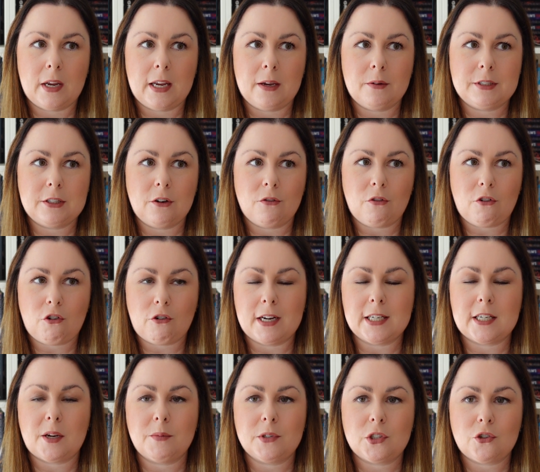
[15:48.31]
it was a great
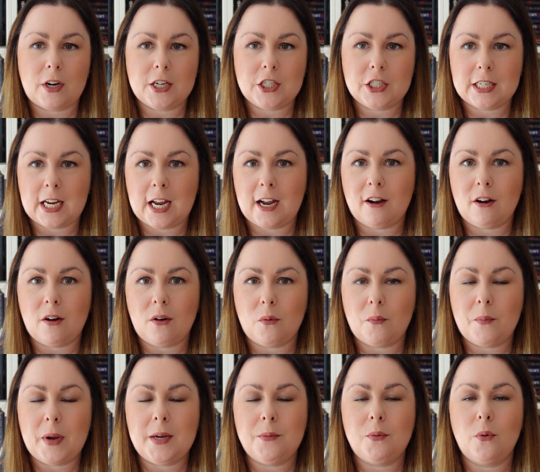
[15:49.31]
demonstration how
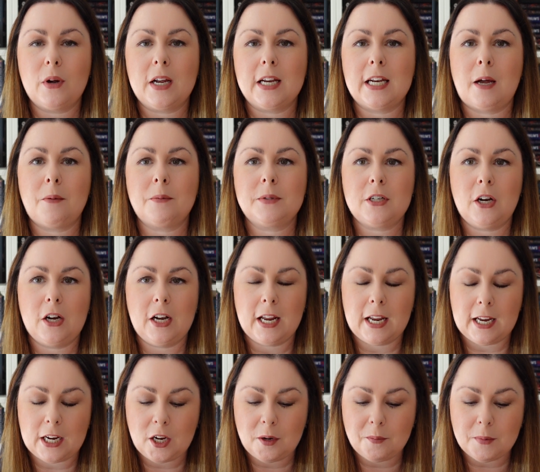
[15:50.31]
people can
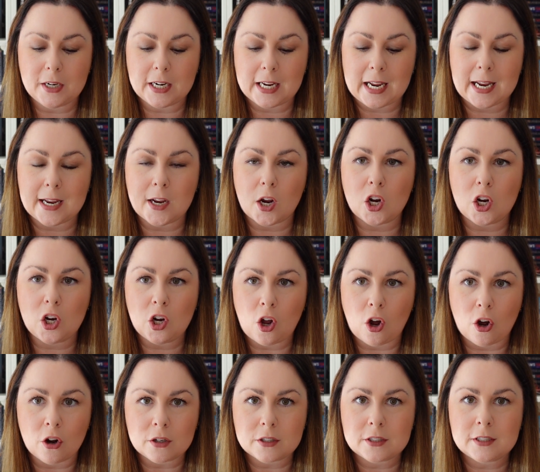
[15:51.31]
absolutely communicate a
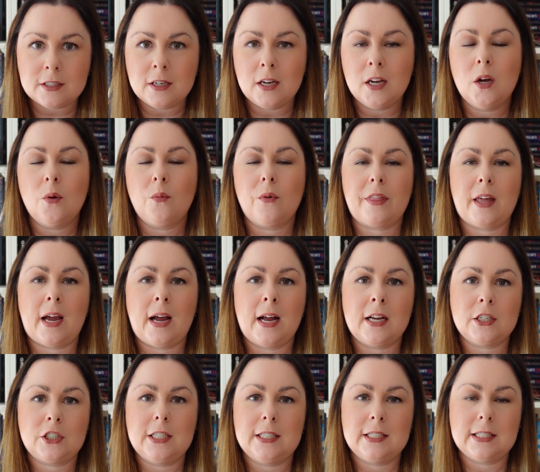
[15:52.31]
lot without
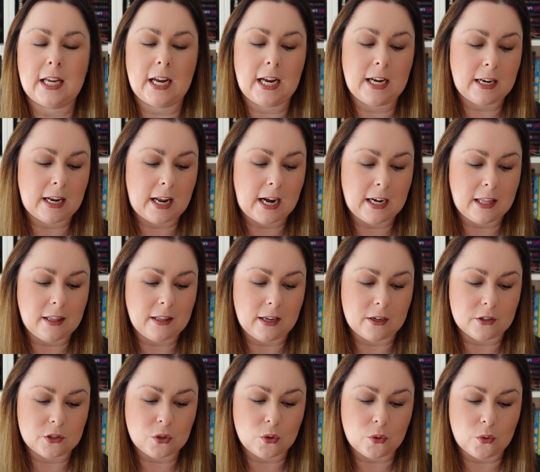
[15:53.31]
actually saying anything
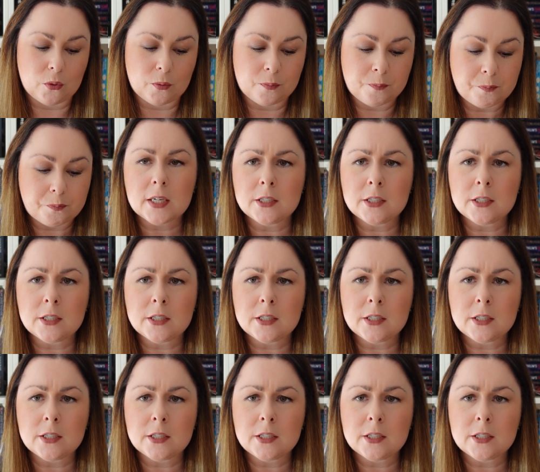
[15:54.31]
at all.